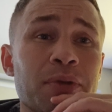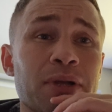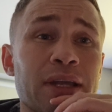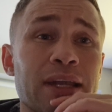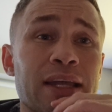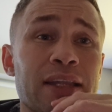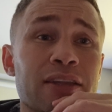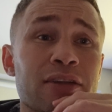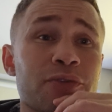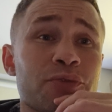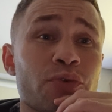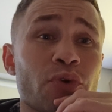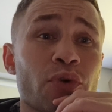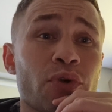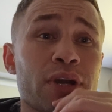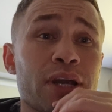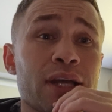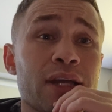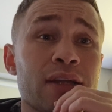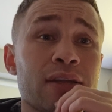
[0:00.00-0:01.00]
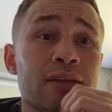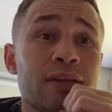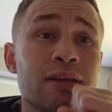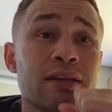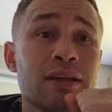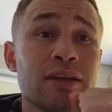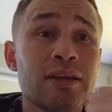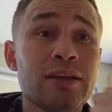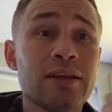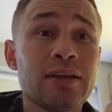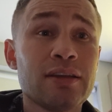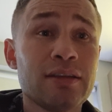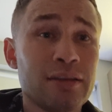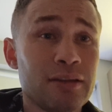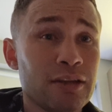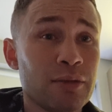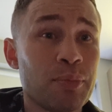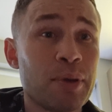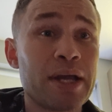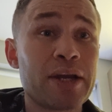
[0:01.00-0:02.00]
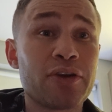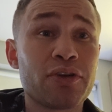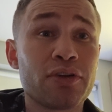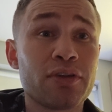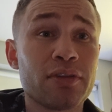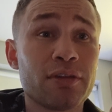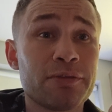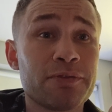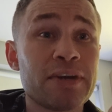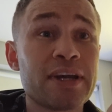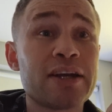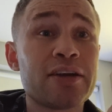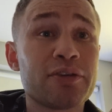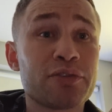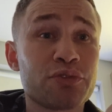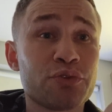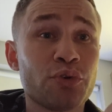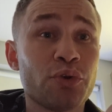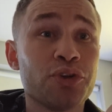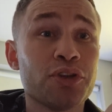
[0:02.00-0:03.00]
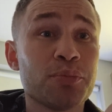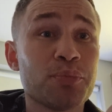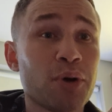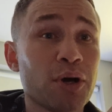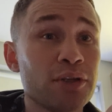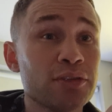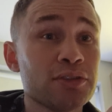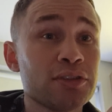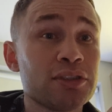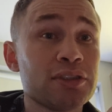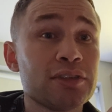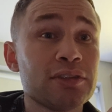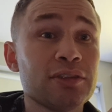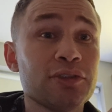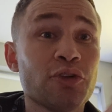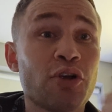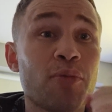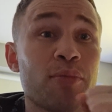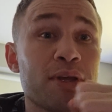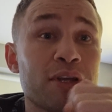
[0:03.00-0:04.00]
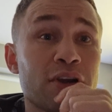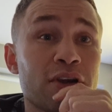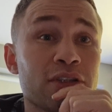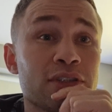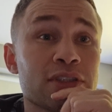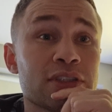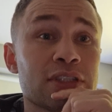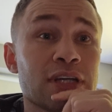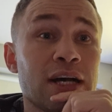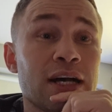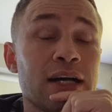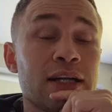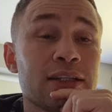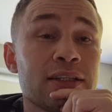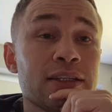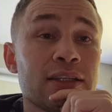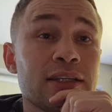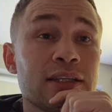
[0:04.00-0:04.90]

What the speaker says: get hit in the forehead, the fighter throwing the punch normally hurts his hand.